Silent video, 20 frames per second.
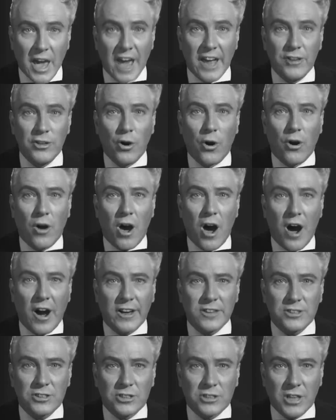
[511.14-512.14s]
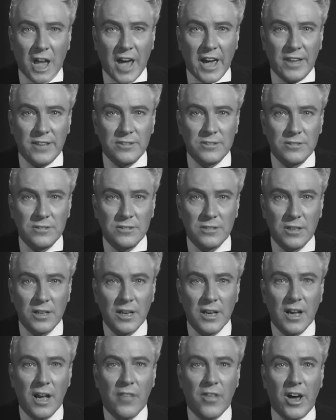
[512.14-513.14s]
Can your heart stand
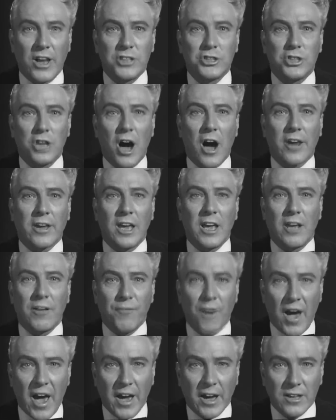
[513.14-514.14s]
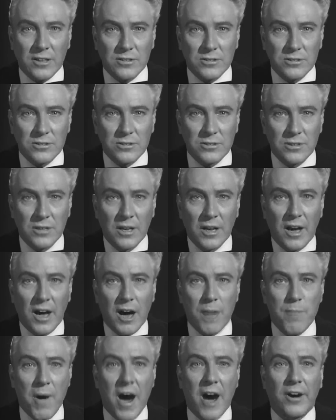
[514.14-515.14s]
the shocking facts
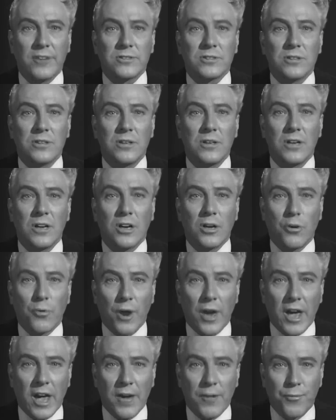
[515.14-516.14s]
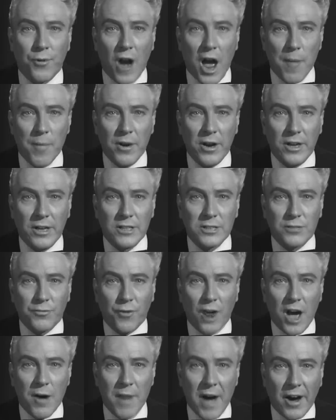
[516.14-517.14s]
about grave robbers
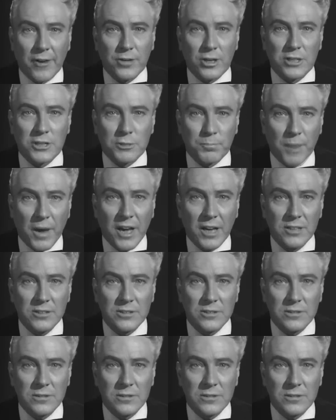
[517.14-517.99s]
from outer space?